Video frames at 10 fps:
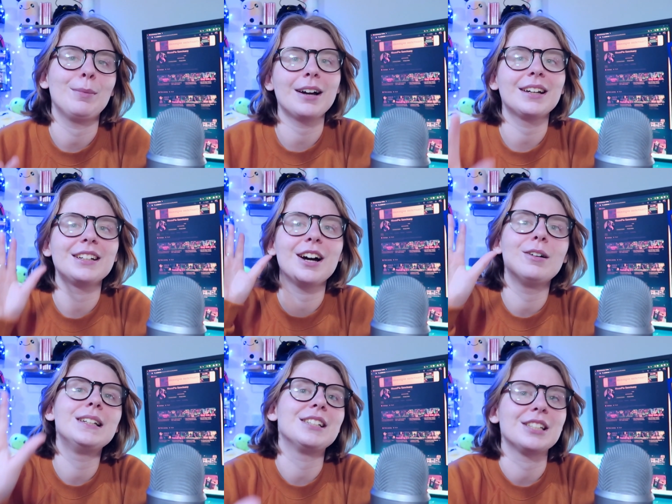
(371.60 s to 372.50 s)
not going to
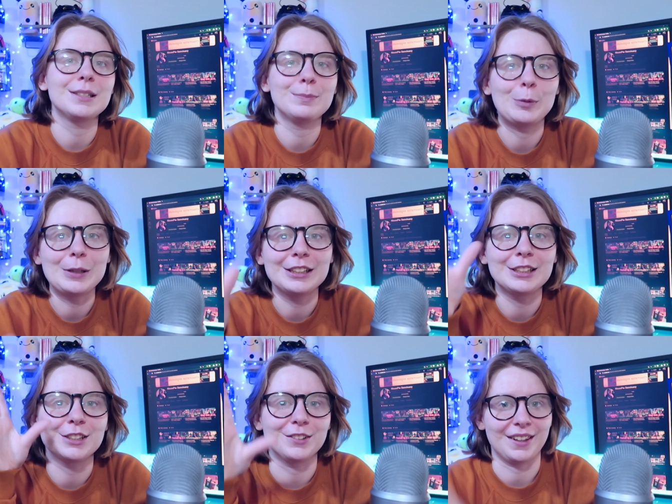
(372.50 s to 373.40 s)
go into
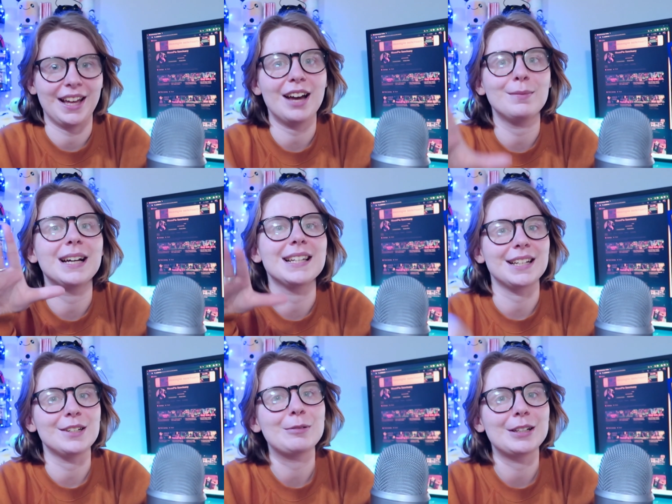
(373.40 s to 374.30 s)
spoilers for that because
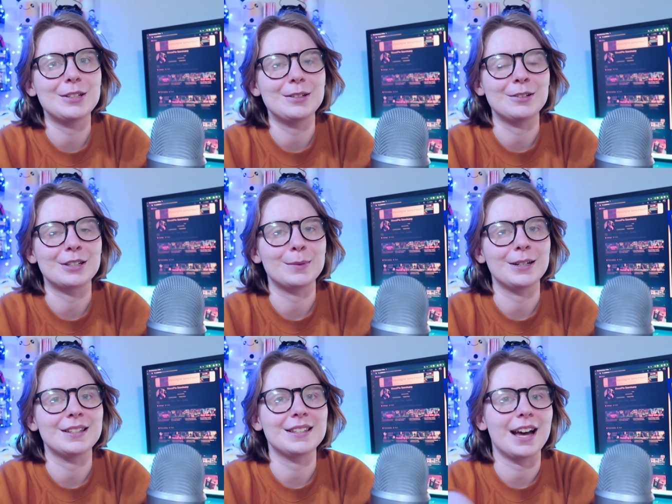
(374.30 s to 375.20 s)
I do want you to
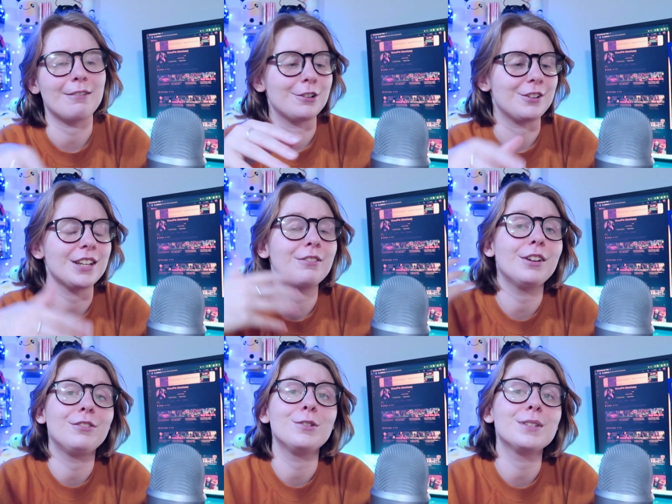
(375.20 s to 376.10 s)
experience that for yourself
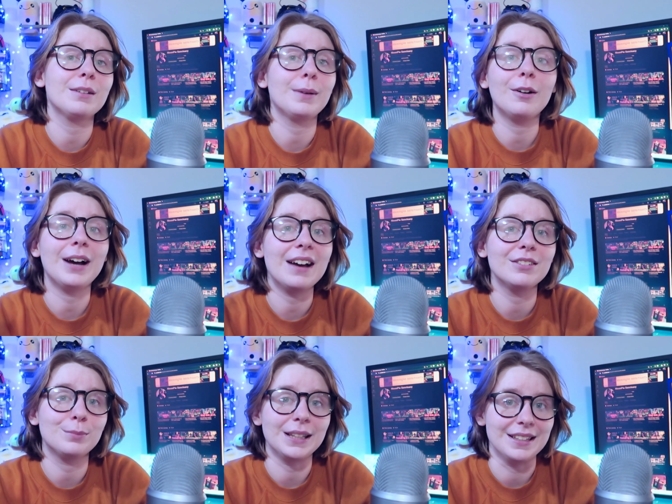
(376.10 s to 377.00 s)
if you somehow
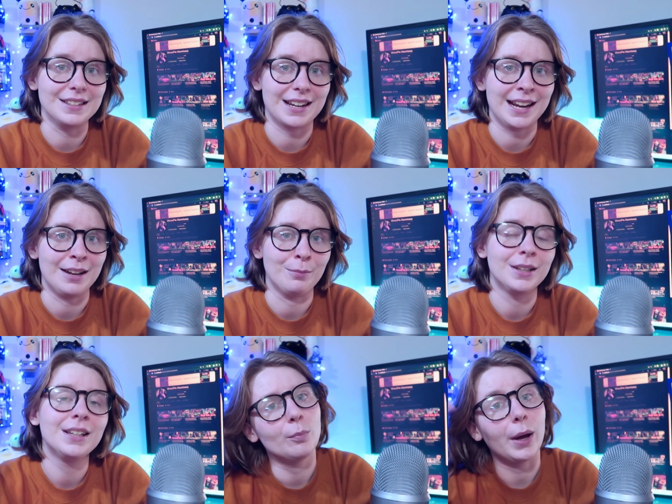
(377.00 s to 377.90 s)
haven't played this
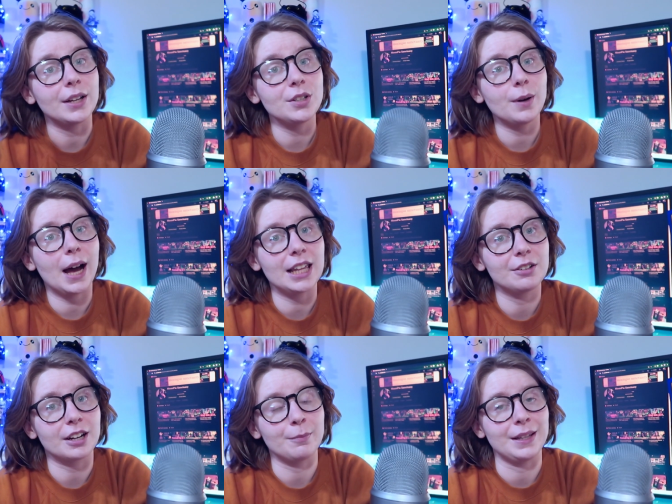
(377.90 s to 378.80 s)
game. But I do
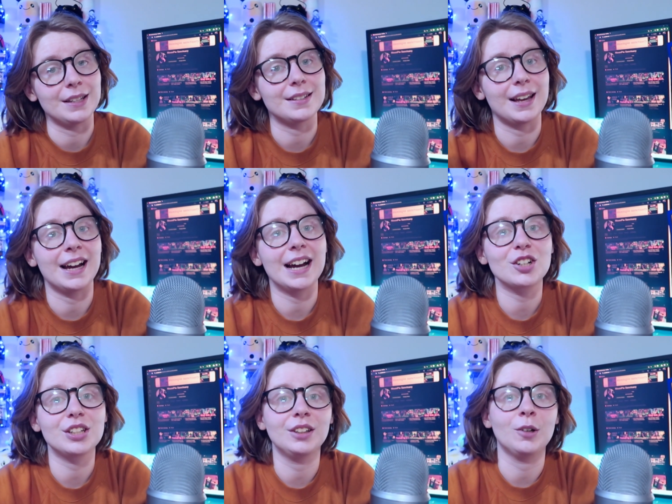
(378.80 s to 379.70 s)
highly recommend this. I
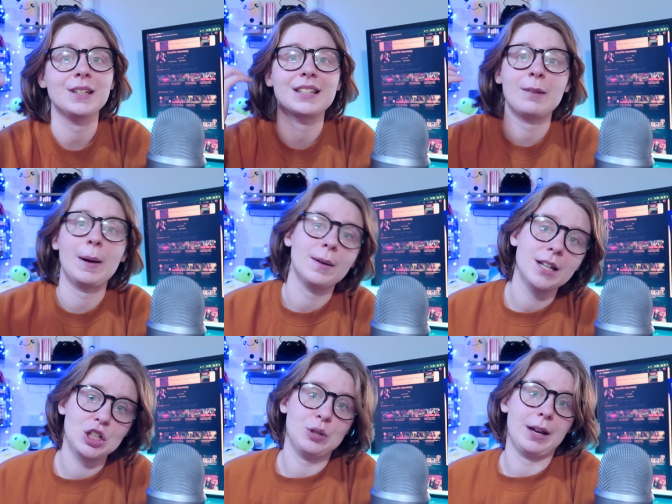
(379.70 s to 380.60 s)
actually loaned this game out
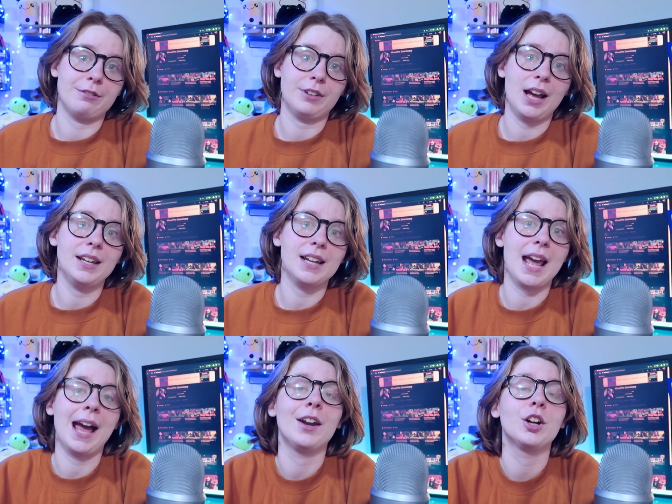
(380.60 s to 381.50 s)
to my friend,
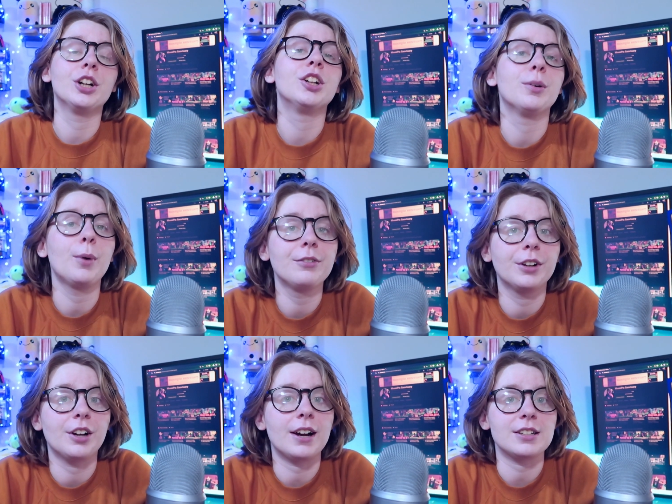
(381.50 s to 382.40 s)
and her
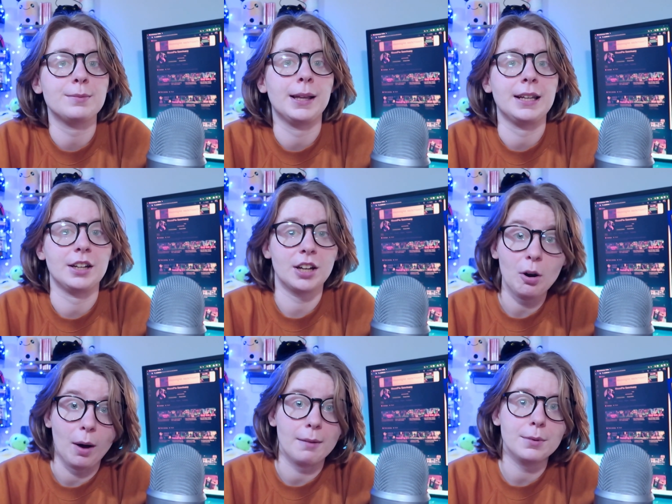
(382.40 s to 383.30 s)
boyfriend are actually playing it
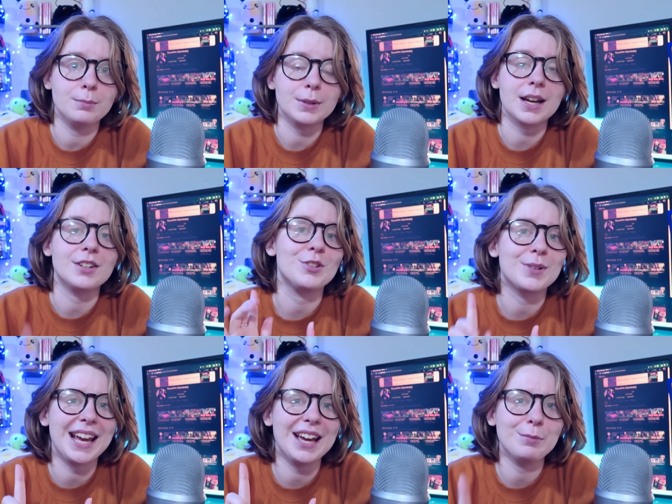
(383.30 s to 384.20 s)
co-op, because
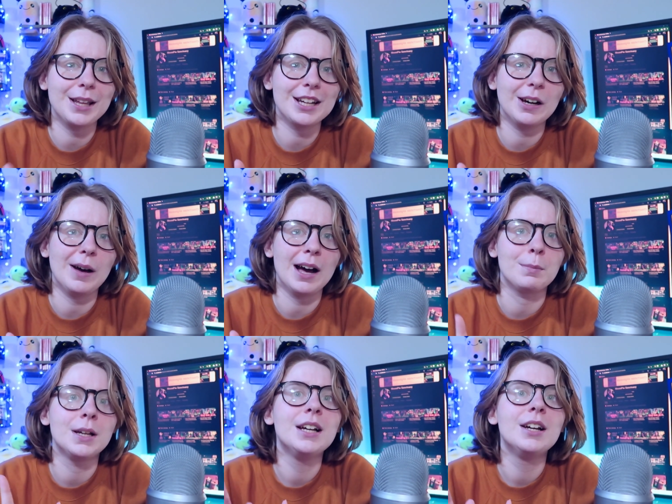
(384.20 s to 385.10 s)
you can play co-op